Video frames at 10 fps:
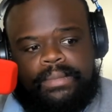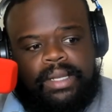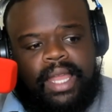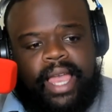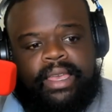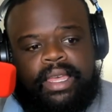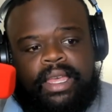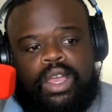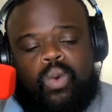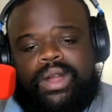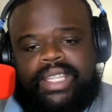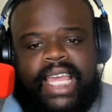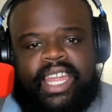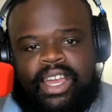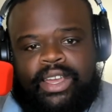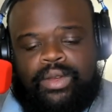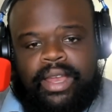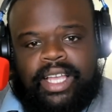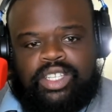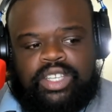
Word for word: like. What is that going to do to that